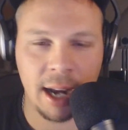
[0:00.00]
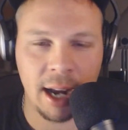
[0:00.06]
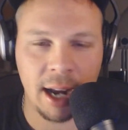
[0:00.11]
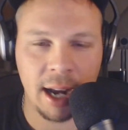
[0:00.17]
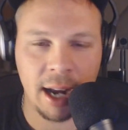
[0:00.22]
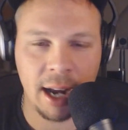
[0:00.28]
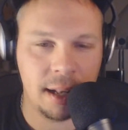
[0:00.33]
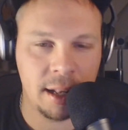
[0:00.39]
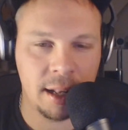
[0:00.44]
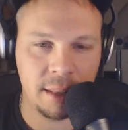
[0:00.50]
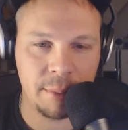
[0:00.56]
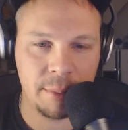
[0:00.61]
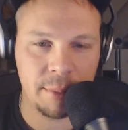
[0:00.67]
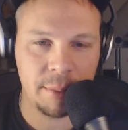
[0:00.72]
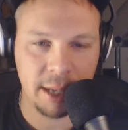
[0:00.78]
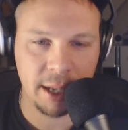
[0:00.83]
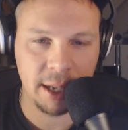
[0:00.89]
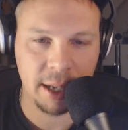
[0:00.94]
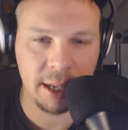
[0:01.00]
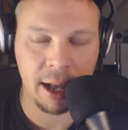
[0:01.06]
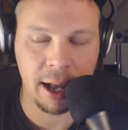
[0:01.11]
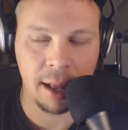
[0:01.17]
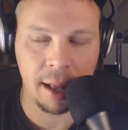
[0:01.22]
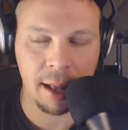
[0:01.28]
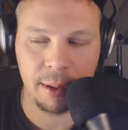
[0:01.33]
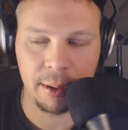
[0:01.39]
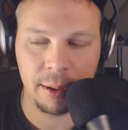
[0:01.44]
thank them again for
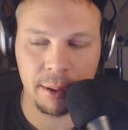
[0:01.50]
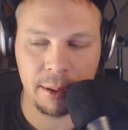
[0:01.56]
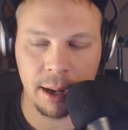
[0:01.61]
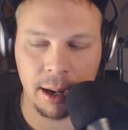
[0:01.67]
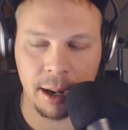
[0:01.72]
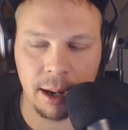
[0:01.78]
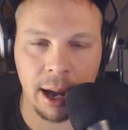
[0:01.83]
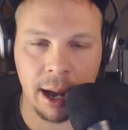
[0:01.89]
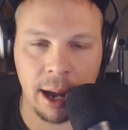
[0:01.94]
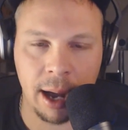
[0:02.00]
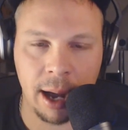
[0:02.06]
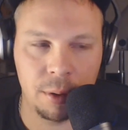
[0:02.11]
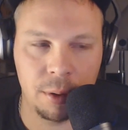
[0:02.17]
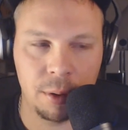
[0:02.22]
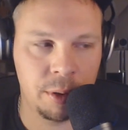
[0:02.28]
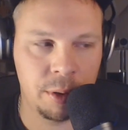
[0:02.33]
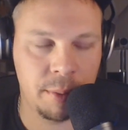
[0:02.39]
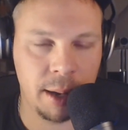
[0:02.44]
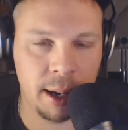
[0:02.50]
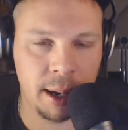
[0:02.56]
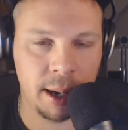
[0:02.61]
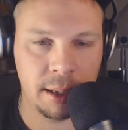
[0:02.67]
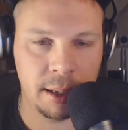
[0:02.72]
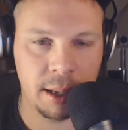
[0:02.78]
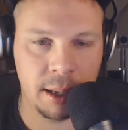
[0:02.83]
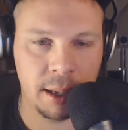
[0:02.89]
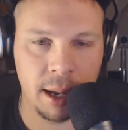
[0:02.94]
helping out with my
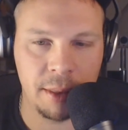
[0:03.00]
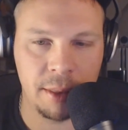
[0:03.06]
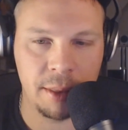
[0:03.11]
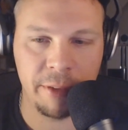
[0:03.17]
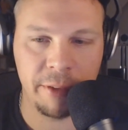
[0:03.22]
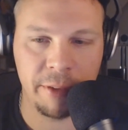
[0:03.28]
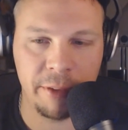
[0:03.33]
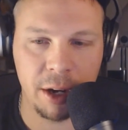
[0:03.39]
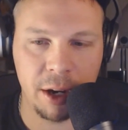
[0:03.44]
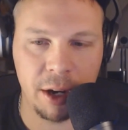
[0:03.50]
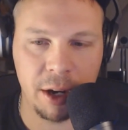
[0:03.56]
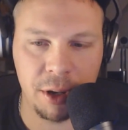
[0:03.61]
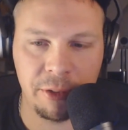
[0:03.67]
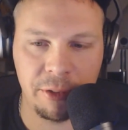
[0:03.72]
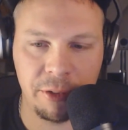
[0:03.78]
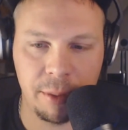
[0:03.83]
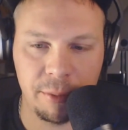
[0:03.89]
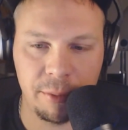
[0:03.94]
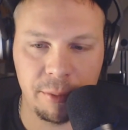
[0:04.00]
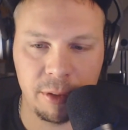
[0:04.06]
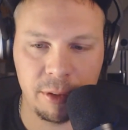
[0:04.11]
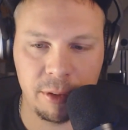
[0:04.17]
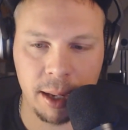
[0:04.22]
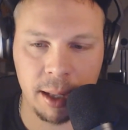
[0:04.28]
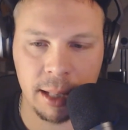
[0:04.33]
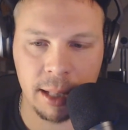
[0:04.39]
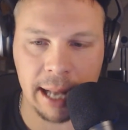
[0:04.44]
the video that you filmed for
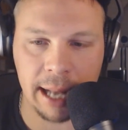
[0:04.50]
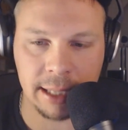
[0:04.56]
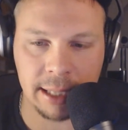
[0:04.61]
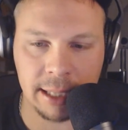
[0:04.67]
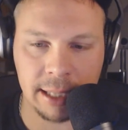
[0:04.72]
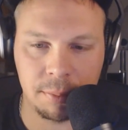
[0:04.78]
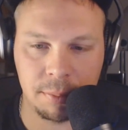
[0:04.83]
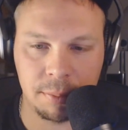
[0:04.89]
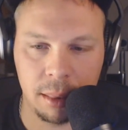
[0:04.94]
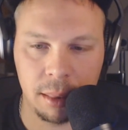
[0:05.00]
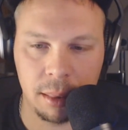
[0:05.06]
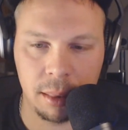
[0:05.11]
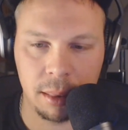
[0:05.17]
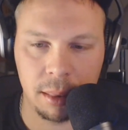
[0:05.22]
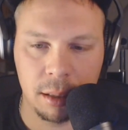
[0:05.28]
me last month.